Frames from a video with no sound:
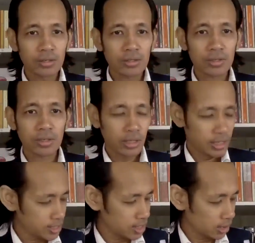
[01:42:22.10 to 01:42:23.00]
So
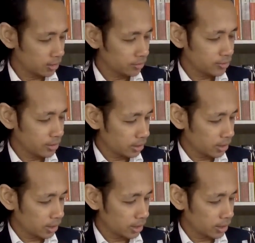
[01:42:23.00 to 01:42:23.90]
instead of
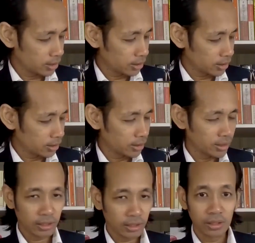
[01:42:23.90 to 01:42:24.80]
uh,
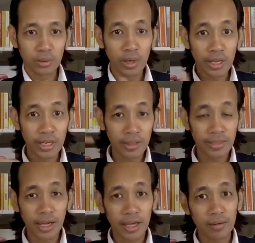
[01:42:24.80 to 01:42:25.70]
uh going in
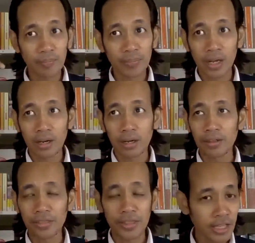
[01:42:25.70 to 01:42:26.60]
that
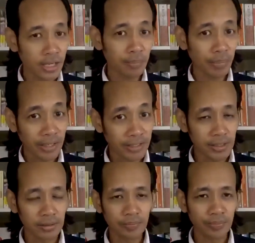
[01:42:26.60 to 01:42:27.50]
uh, thinking
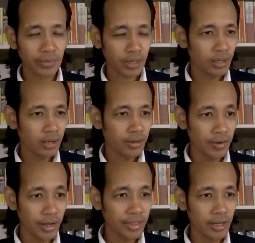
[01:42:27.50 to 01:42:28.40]
pattern,
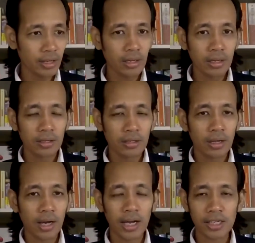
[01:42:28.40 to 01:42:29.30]
rather
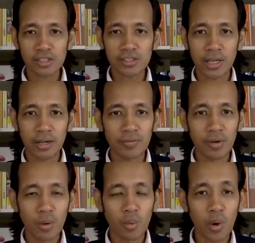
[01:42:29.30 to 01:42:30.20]
ask yourself,
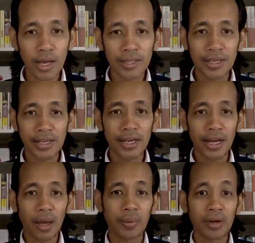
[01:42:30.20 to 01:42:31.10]
why did
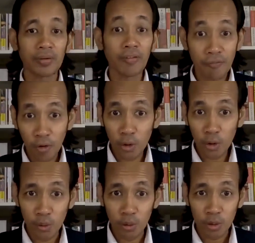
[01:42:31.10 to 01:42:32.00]
it happen? for
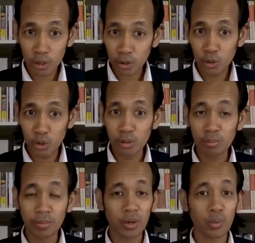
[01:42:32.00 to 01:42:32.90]
you, not to
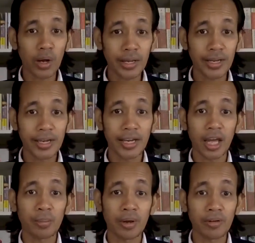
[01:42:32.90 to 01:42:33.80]
you, but why did it
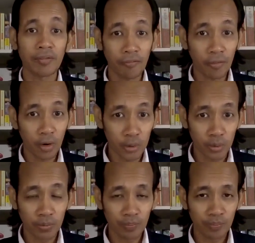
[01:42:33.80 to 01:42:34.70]
happen for you?